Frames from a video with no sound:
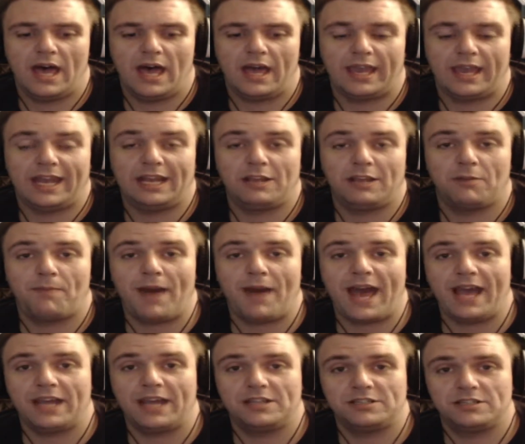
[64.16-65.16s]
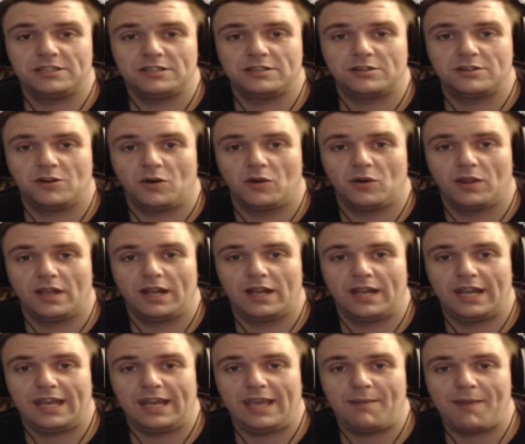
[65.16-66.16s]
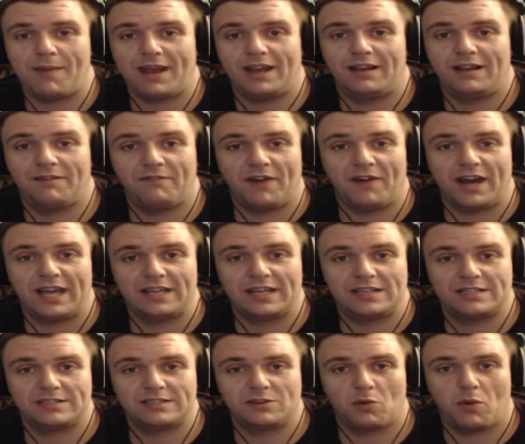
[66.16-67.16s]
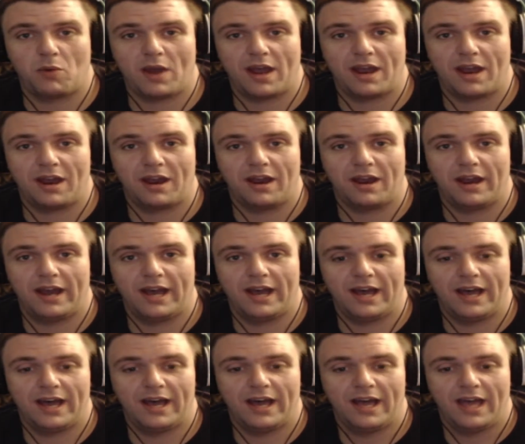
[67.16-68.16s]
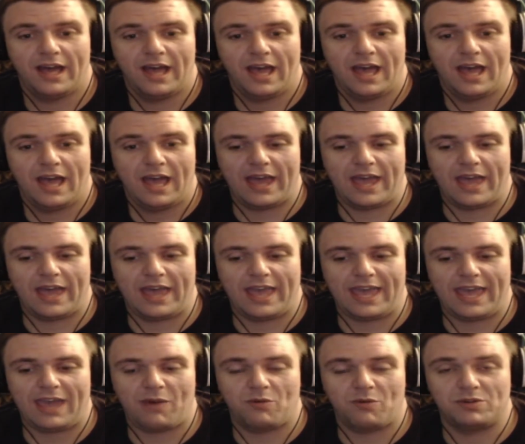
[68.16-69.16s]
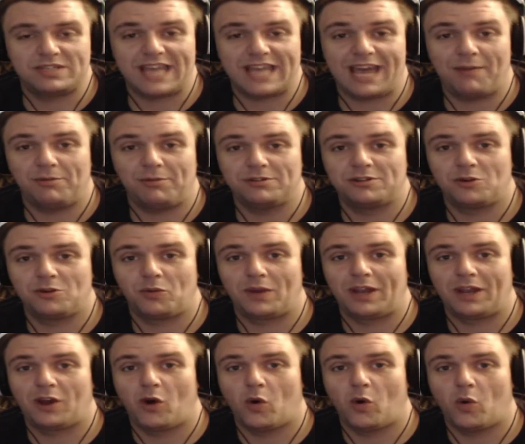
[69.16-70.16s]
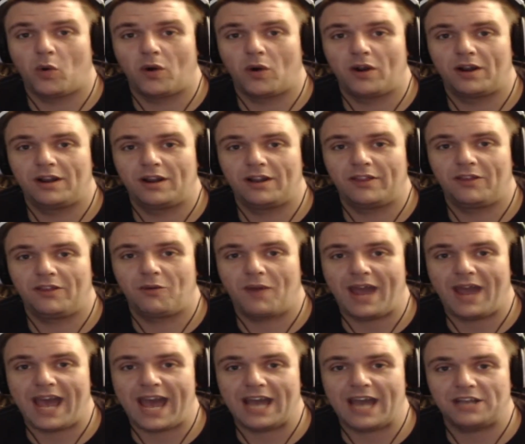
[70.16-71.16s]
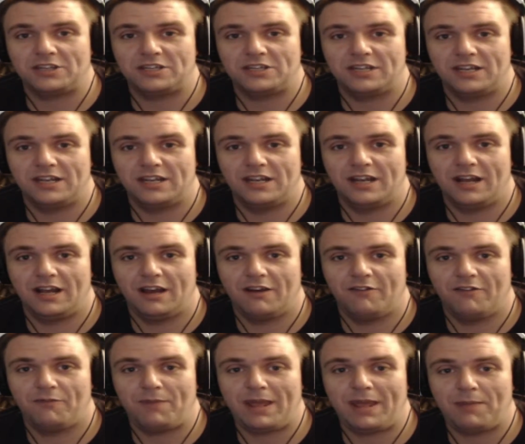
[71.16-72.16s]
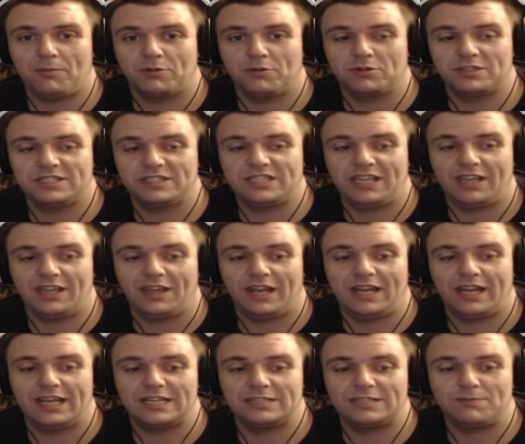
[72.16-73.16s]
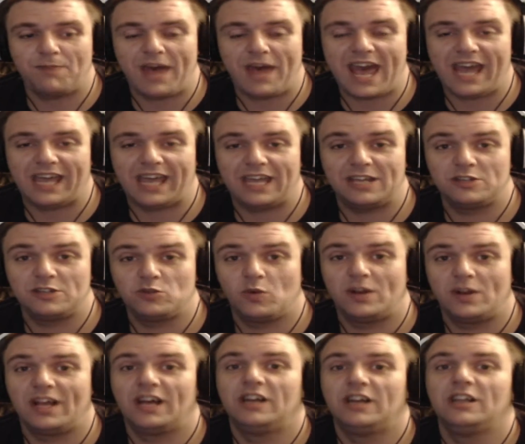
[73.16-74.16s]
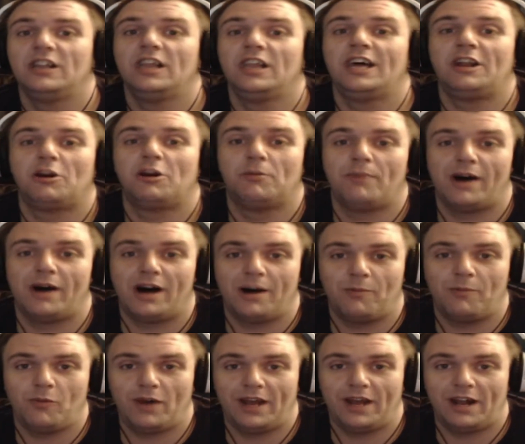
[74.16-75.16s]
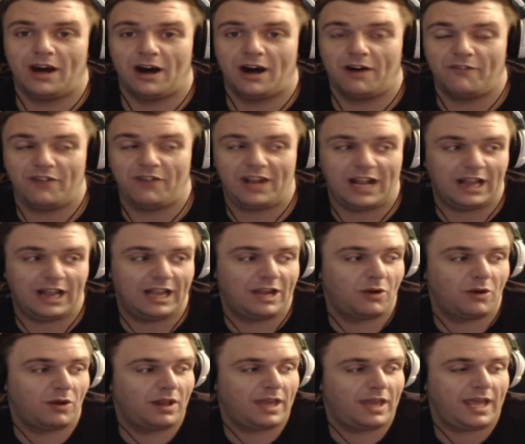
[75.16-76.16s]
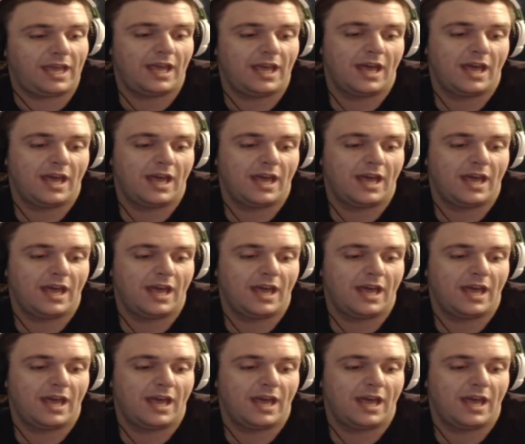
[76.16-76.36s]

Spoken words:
getting your packages stolen, and he made a device to where he was able to record the reaction of people stealing his package when a glitter bomb went off, and he literally